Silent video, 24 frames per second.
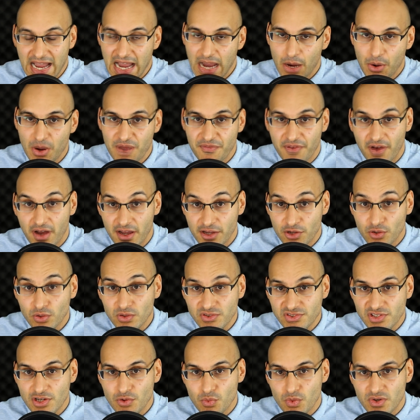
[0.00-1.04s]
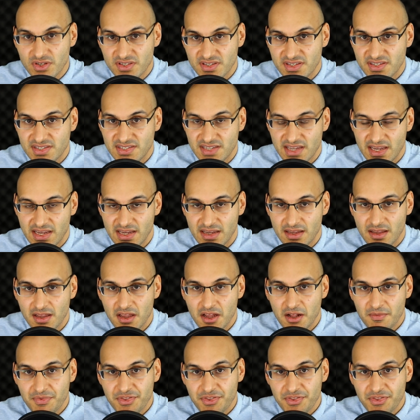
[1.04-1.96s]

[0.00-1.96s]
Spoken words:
However, I also want to say